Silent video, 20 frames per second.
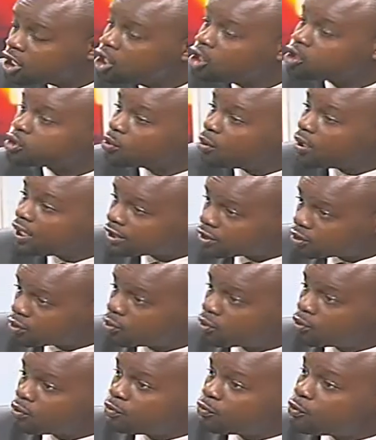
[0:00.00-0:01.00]
so as
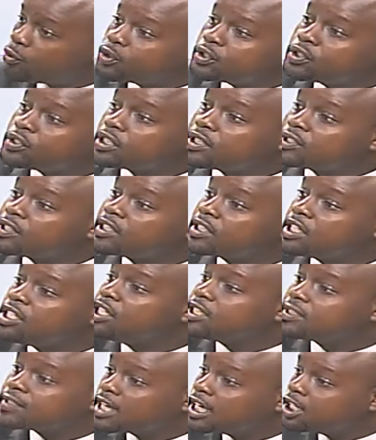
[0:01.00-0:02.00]
to force certain
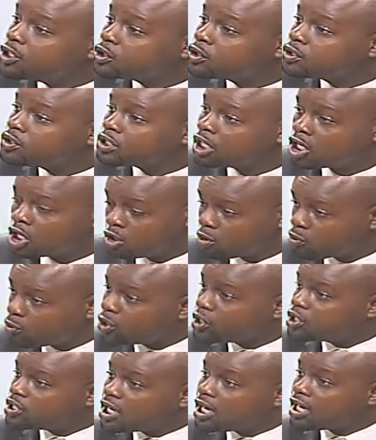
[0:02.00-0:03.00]
discussions
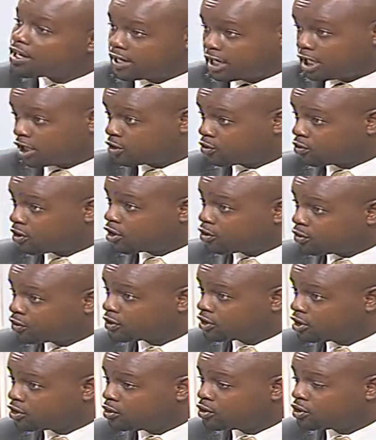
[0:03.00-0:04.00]
which are extra
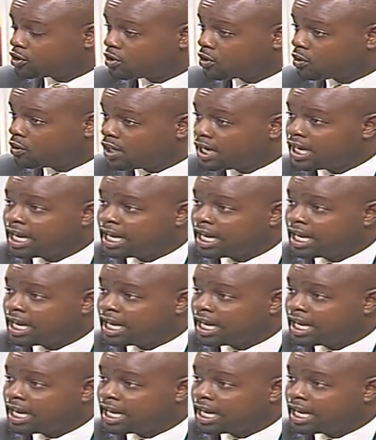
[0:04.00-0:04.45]
constitutional,